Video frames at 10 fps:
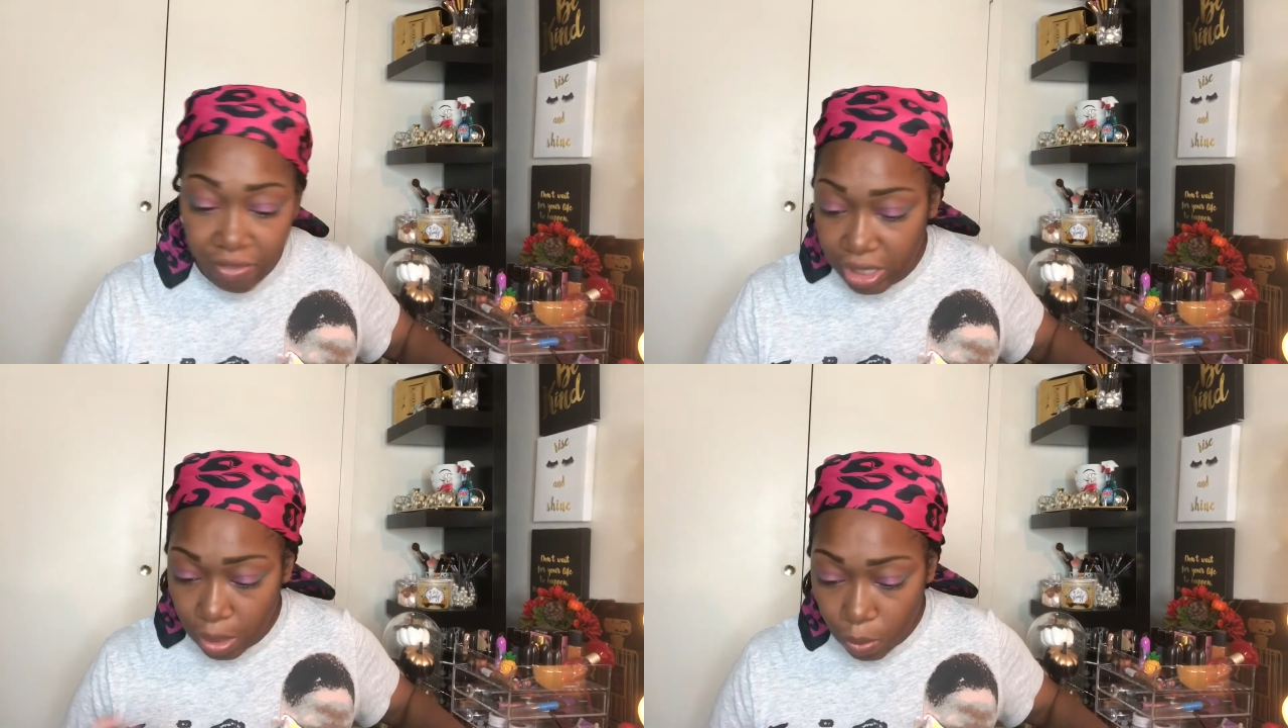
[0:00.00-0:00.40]

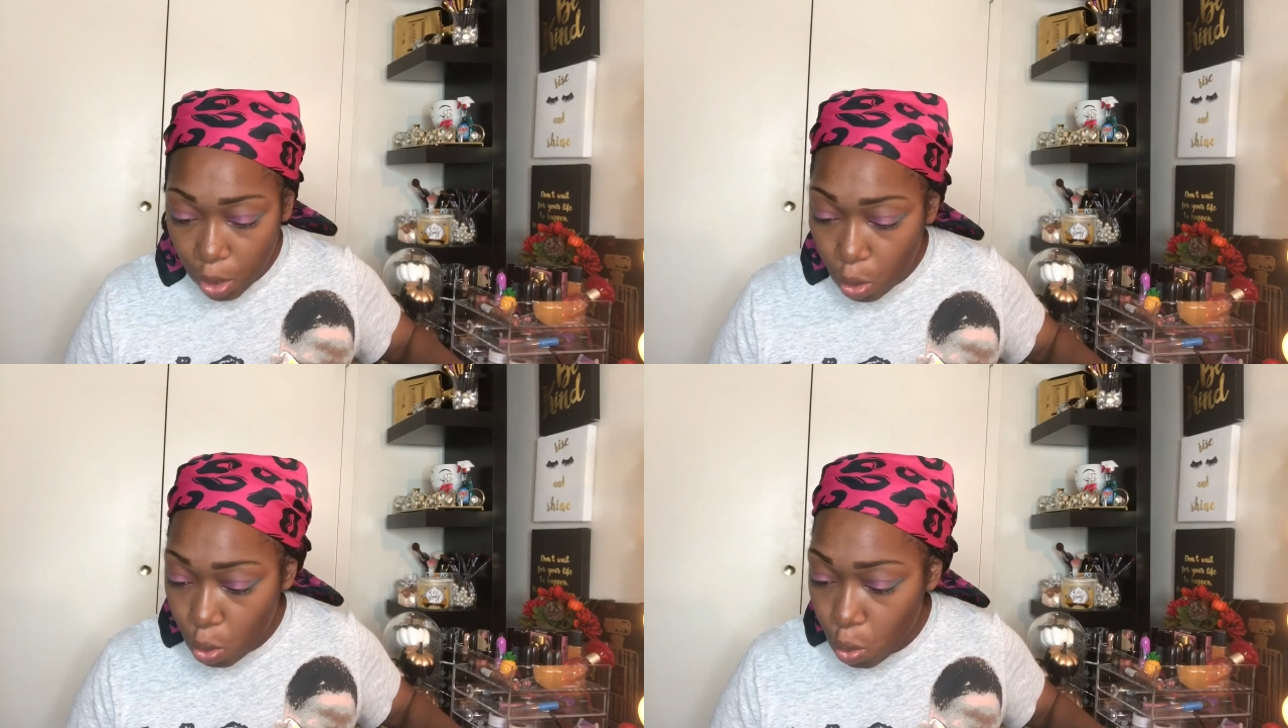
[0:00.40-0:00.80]
for
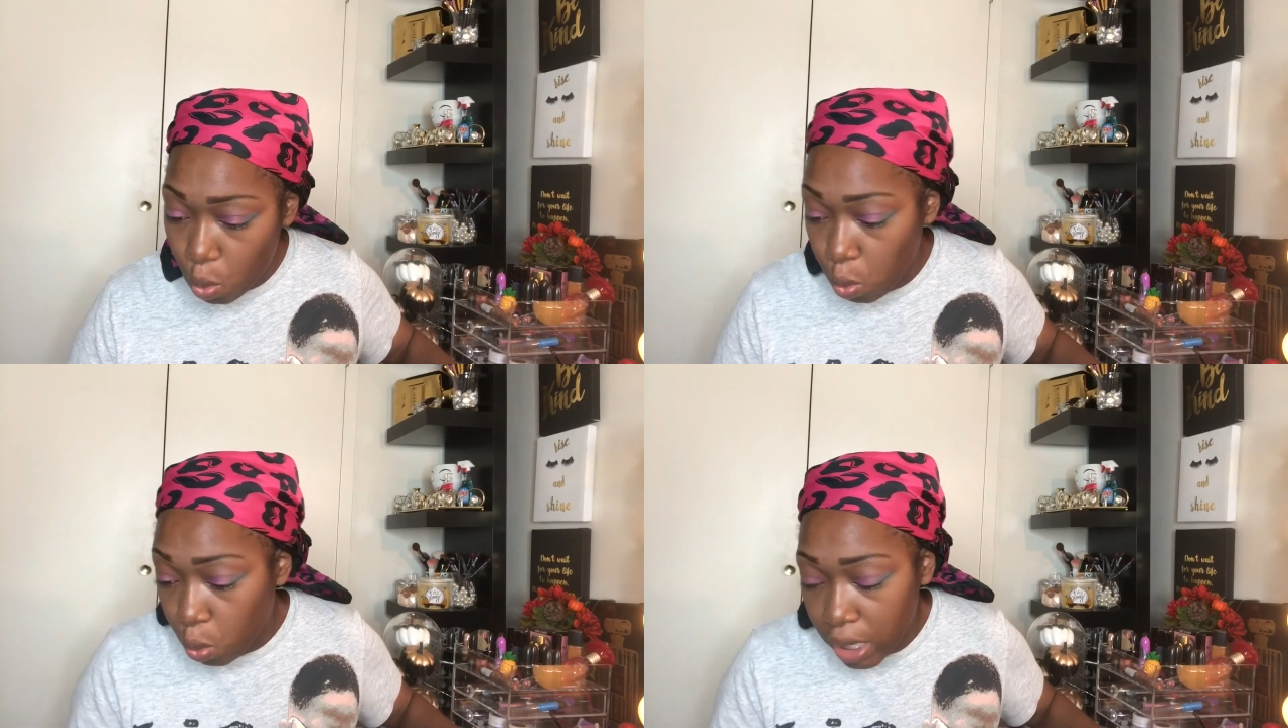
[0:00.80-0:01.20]
someone
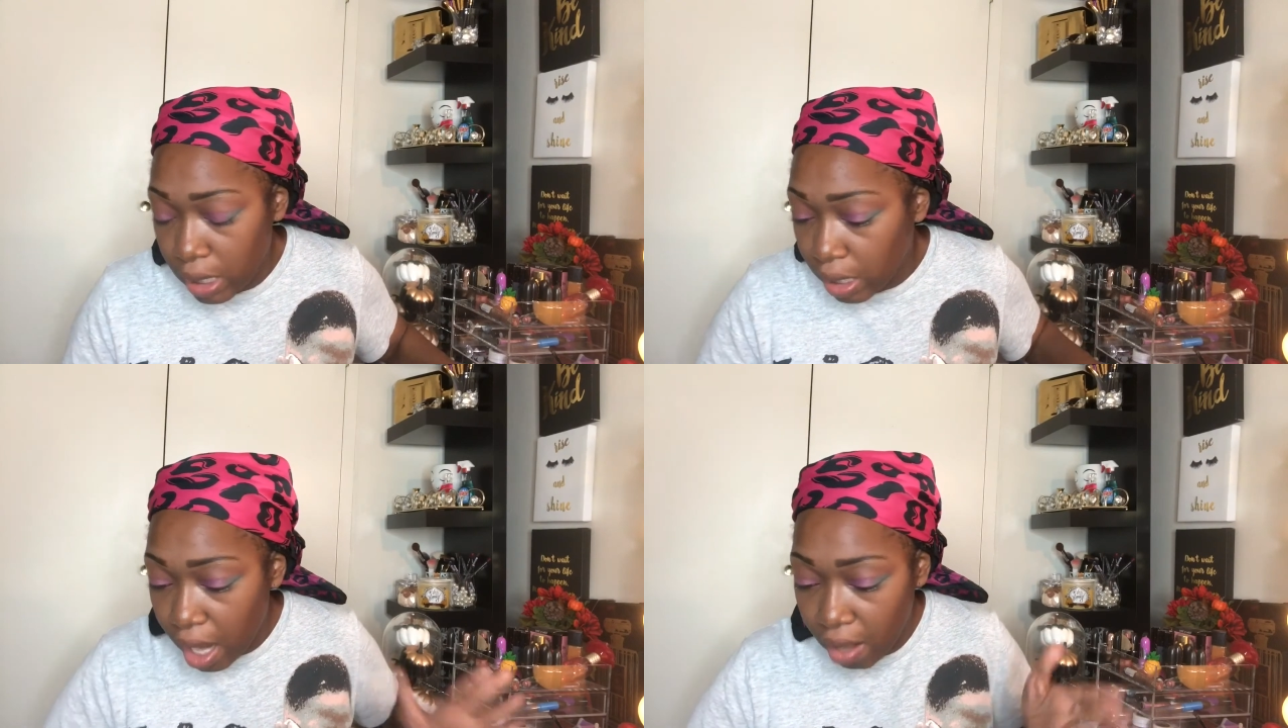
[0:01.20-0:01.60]
who would
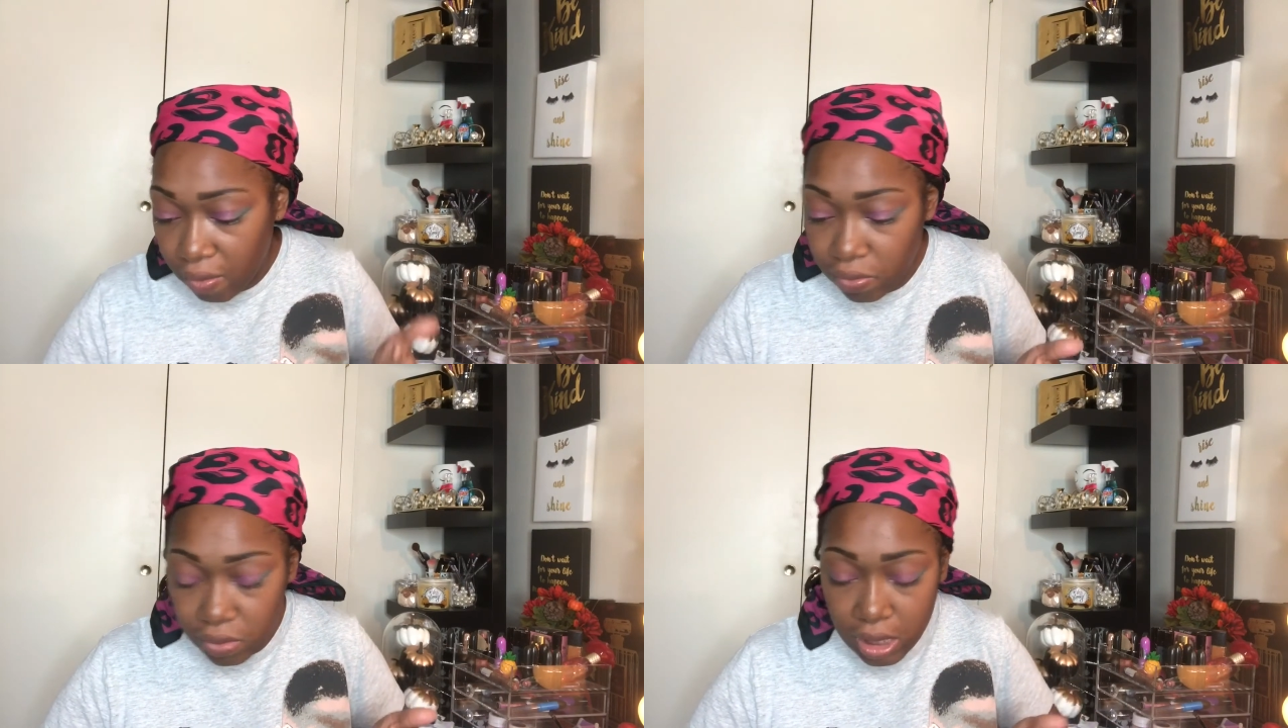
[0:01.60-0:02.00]

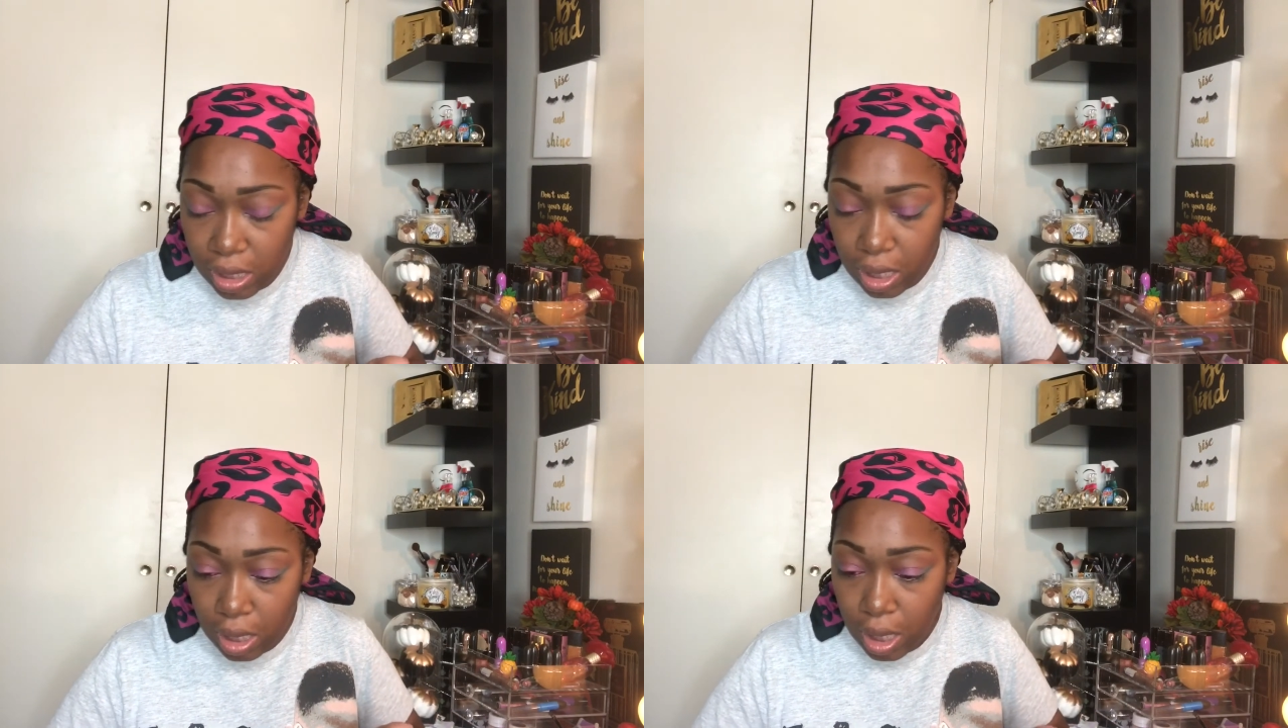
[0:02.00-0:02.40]
love
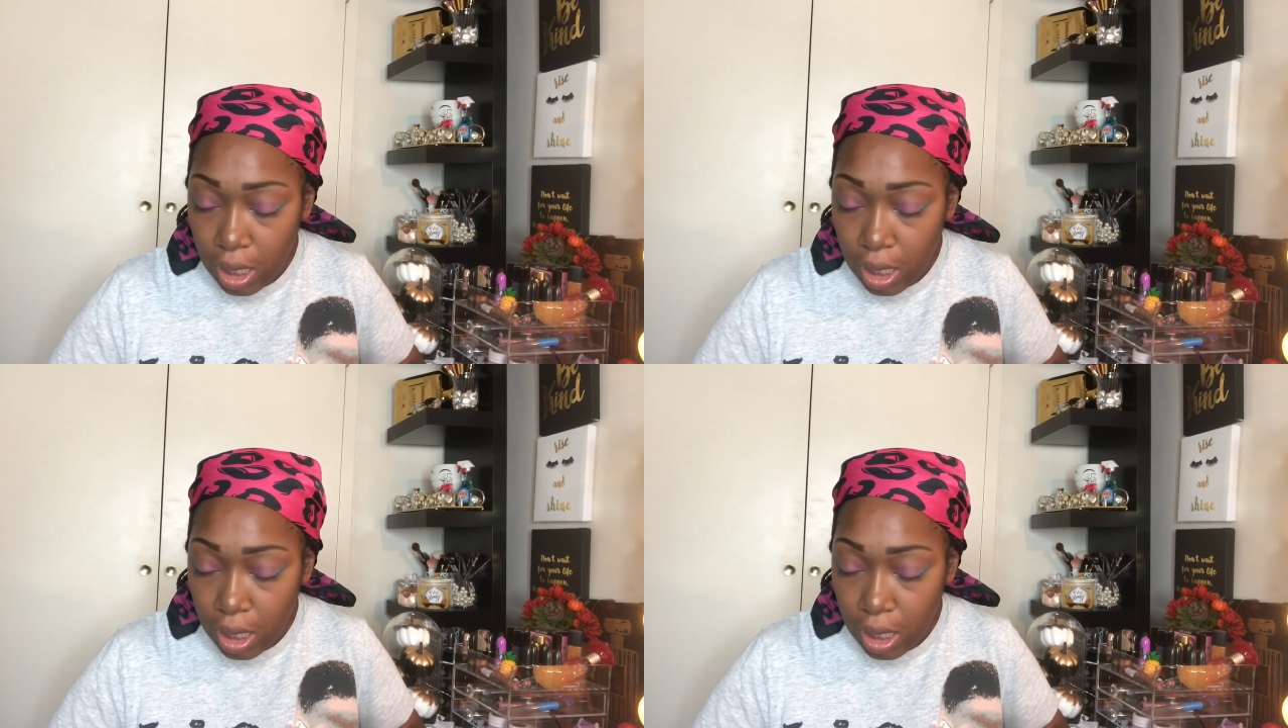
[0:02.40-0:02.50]
to